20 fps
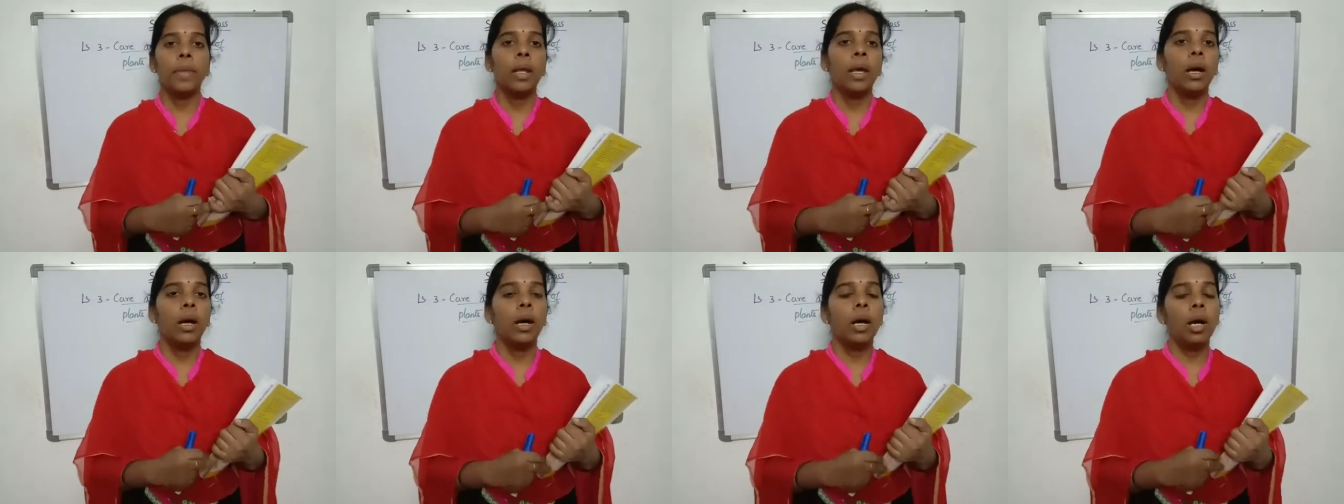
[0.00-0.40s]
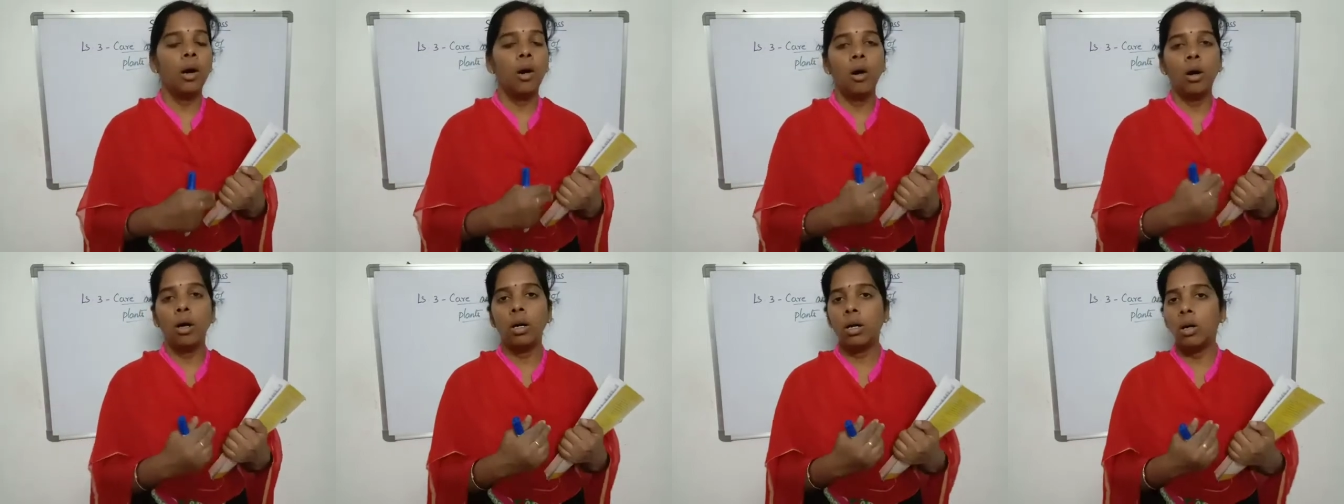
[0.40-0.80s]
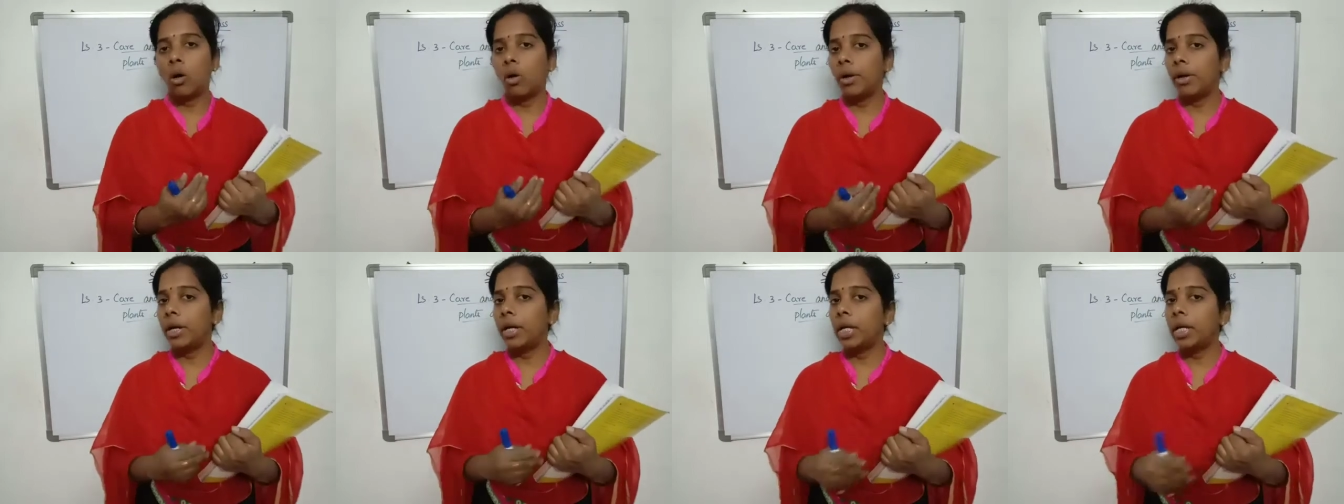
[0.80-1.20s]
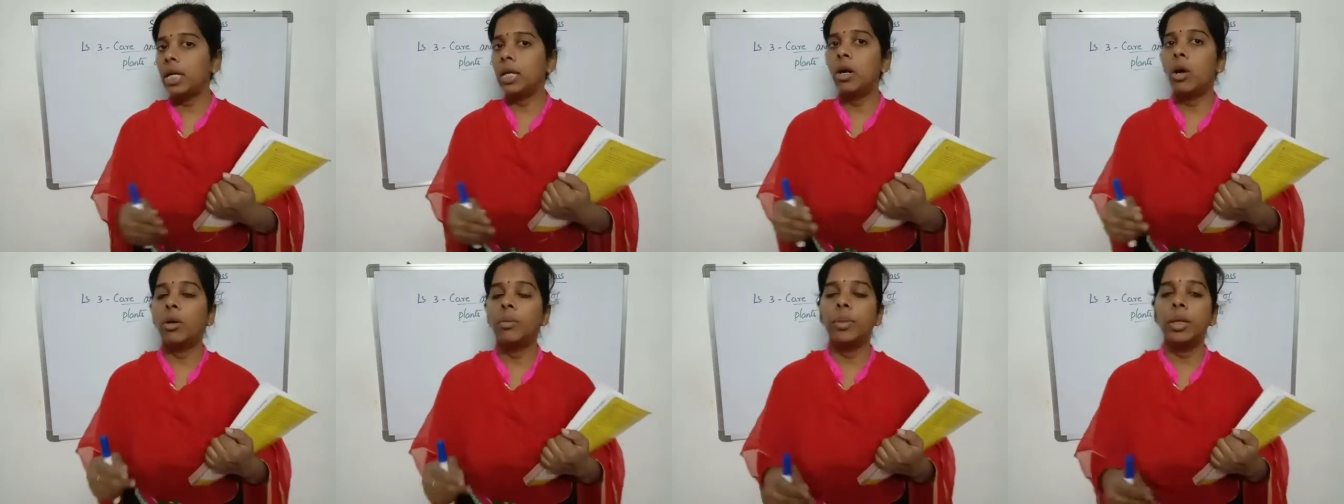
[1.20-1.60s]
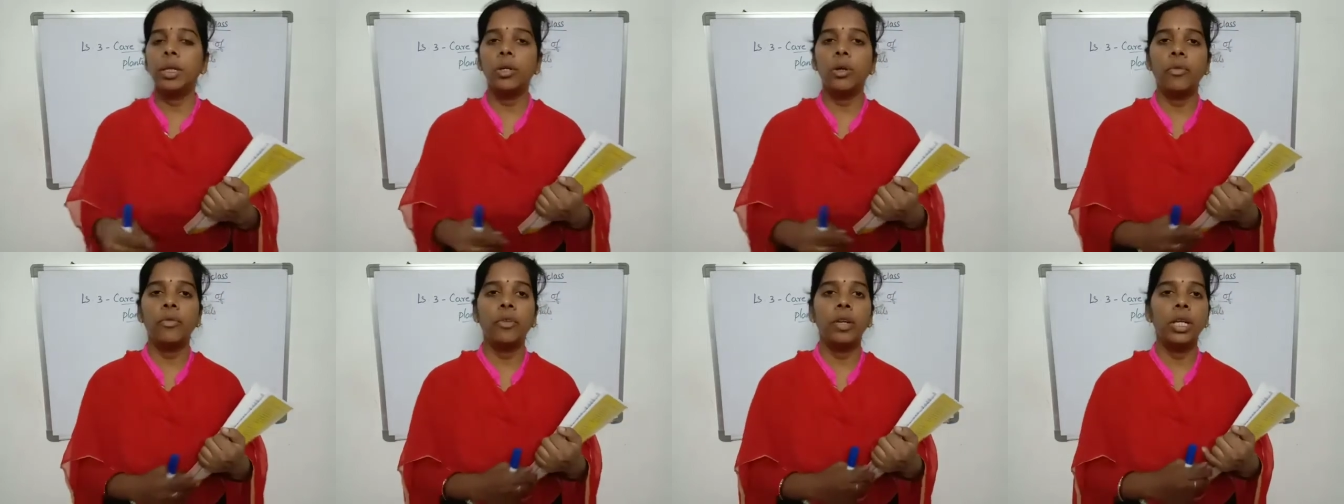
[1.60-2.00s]
Already government
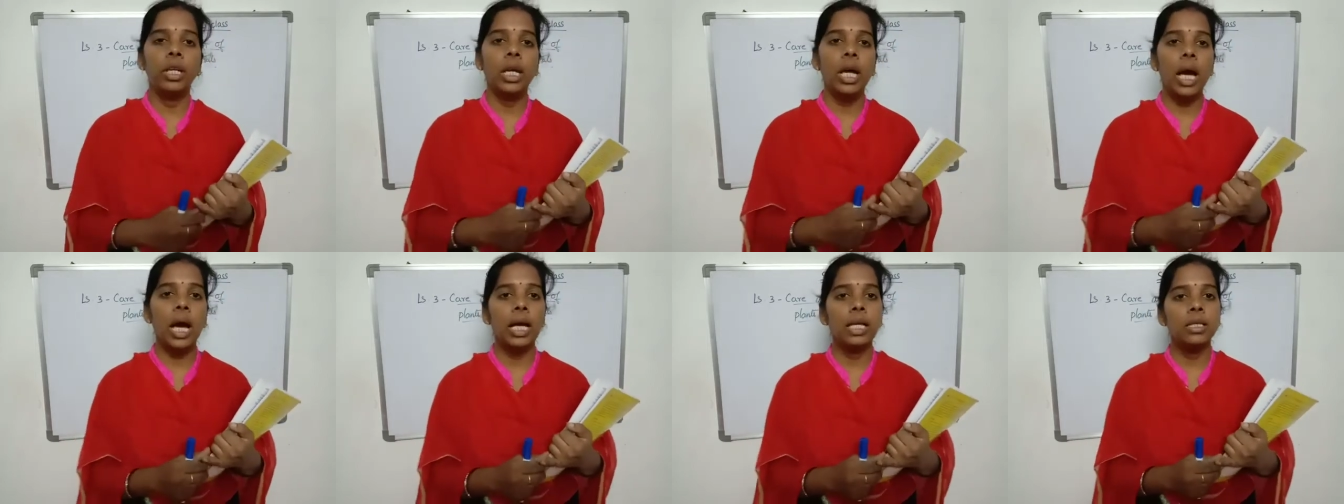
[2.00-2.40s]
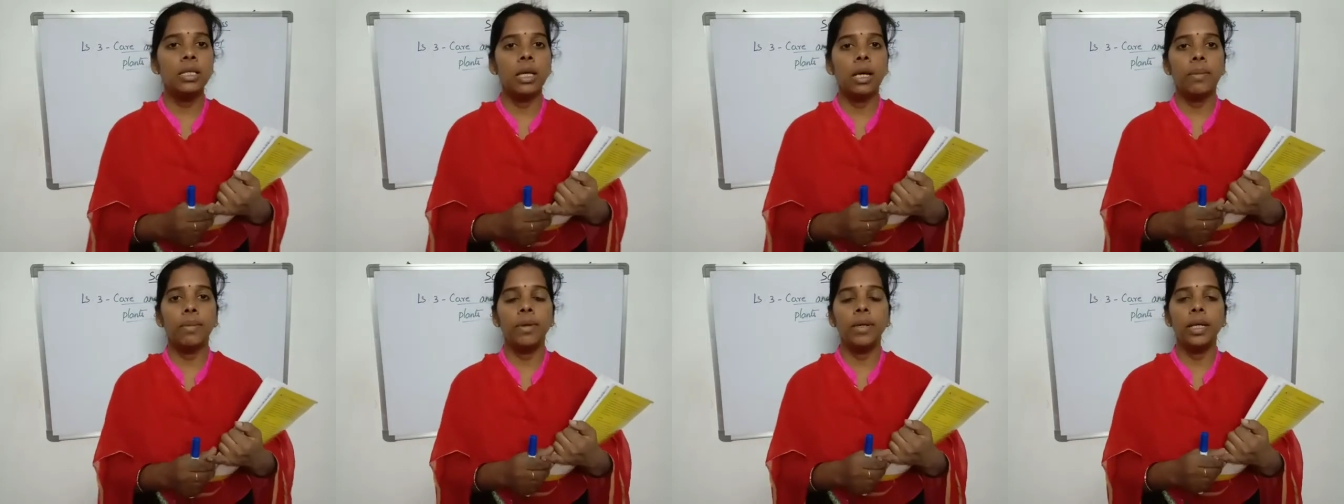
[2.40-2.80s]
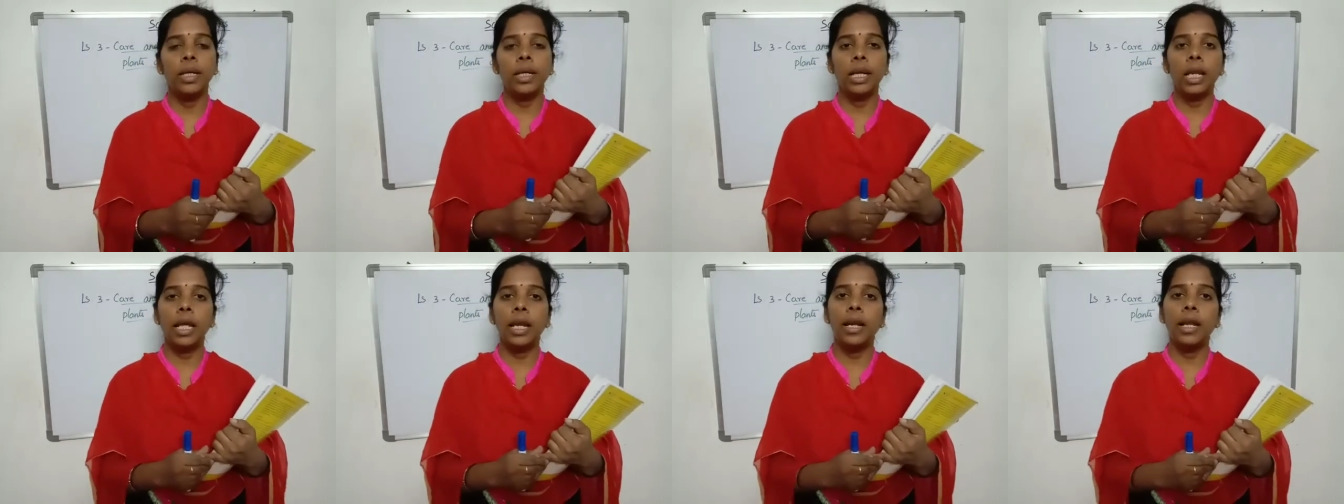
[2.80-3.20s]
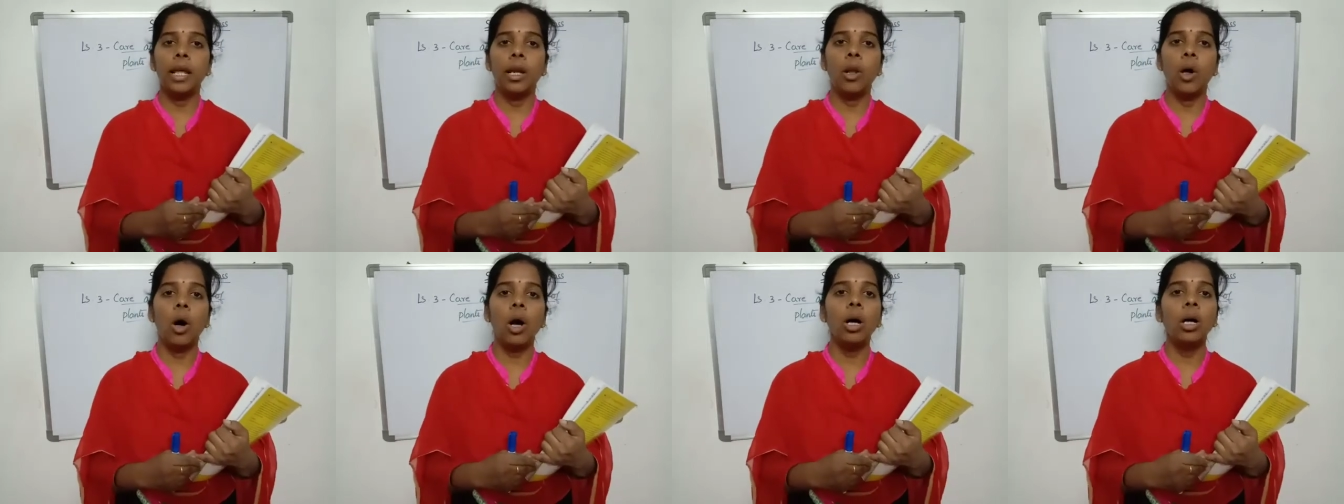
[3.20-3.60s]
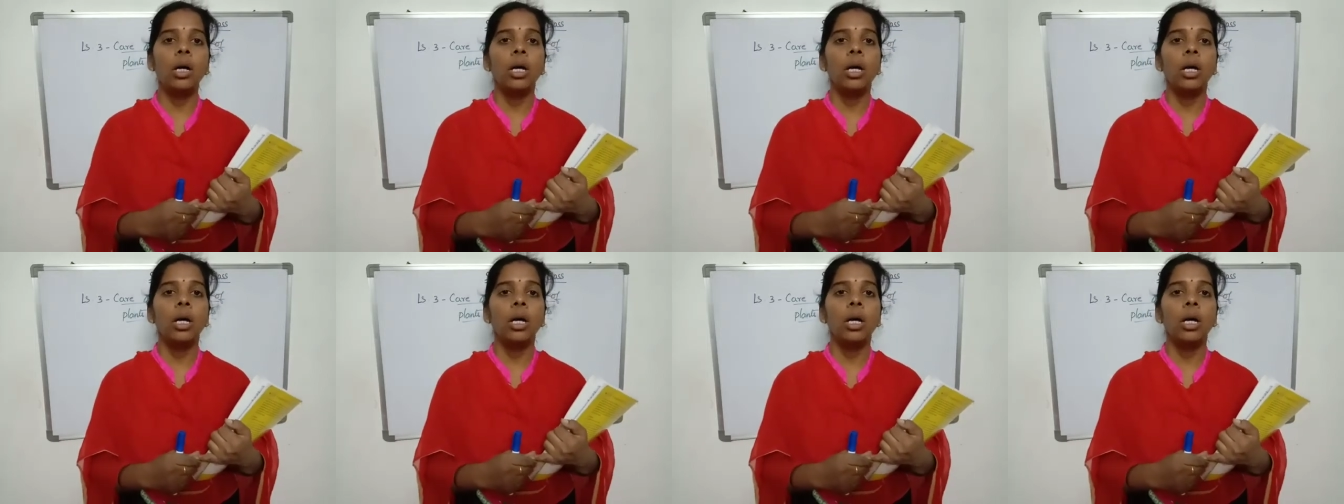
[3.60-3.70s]
of India has declared a law